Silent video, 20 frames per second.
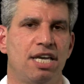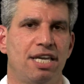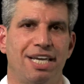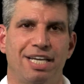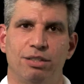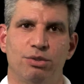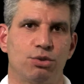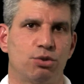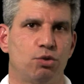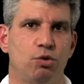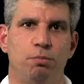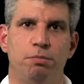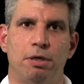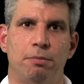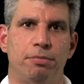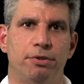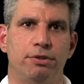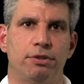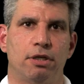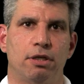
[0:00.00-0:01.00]
and scoop
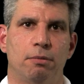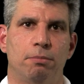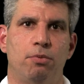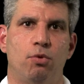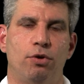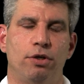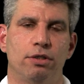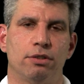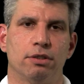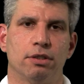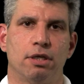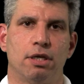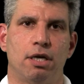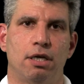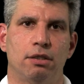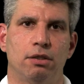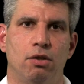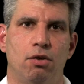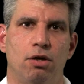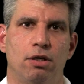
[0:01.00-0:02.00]
up a ton of points in
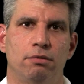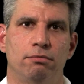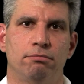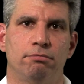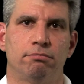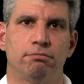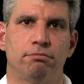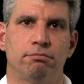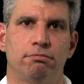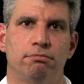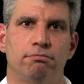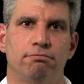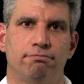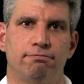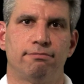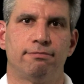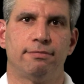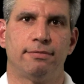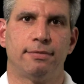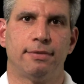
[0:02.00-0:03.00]
con law.
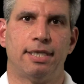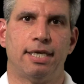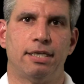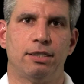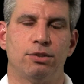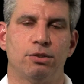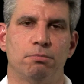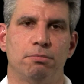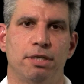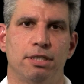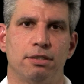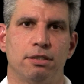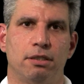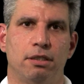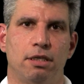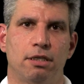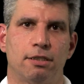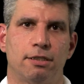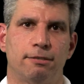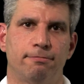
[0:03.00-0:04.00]
Thanks and best of
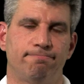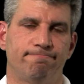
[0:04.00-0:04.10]
luck.